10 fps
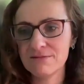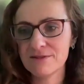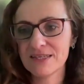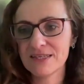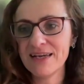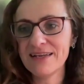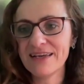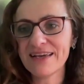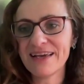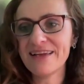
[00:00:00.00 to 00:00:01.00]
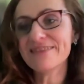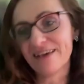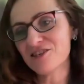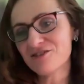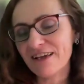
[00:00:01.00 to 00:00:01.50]
Okay, like
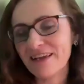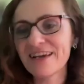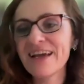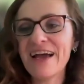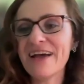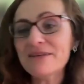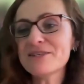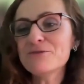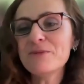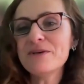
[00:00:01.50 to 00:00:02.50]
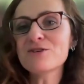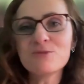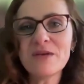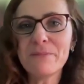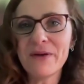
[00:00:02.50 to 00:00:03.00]
yeah, a shrink. It
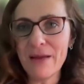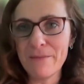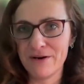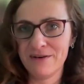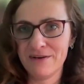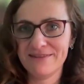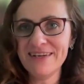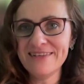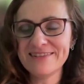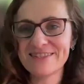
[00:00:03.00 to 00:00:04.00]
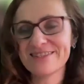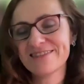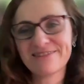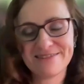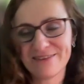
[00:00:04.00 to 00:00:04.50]
could be a plumber, right?
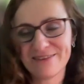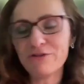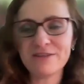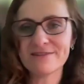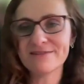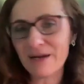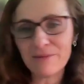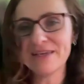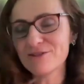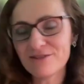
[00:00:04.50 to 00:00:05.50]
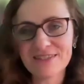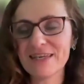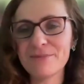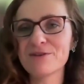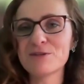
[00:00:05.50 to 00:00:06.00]
Just often coming to the
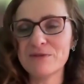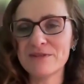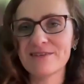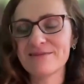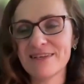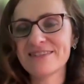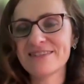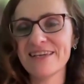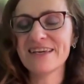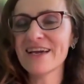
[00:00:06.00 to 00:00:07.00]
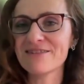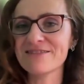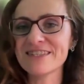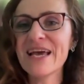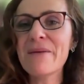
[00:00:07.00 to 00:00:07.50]
same hospital, taking care
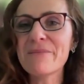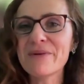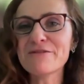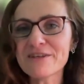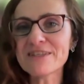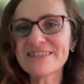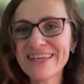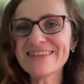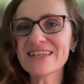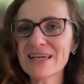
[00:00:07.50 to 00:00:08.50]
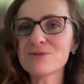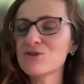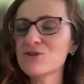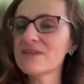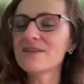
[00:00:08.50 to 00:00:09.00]
of it. But the first thing that comes
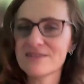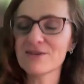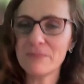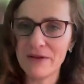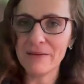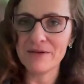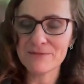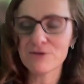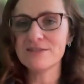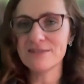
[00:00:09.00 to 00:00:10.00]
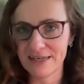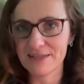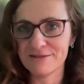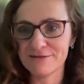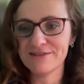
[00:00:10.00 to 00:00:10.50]
to your mind is not a plumber or a
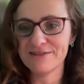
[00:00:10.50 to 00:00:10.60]
detective.